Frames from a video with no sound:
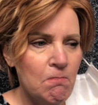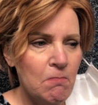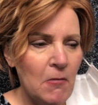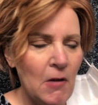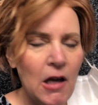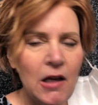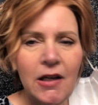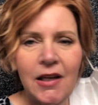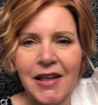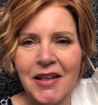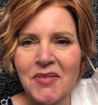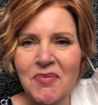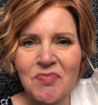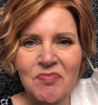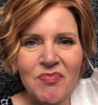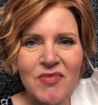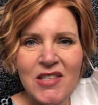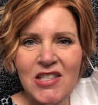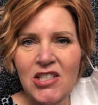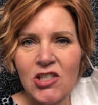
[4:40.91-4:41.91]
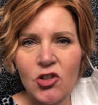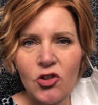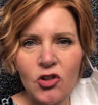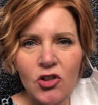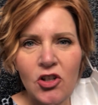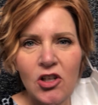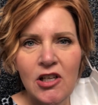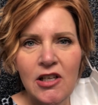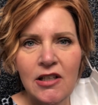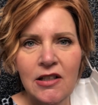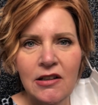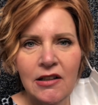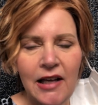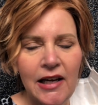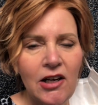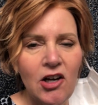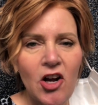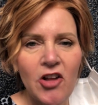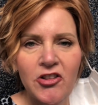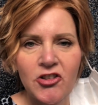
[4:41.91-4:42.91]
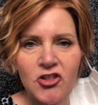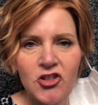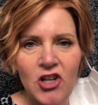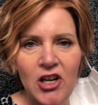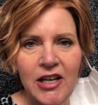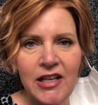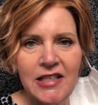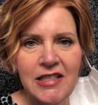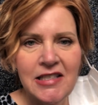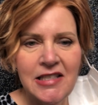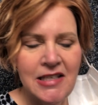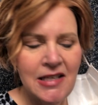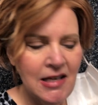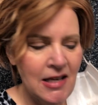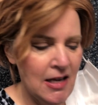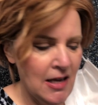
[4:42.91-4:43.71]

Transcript: Again, still good, like all the shakes.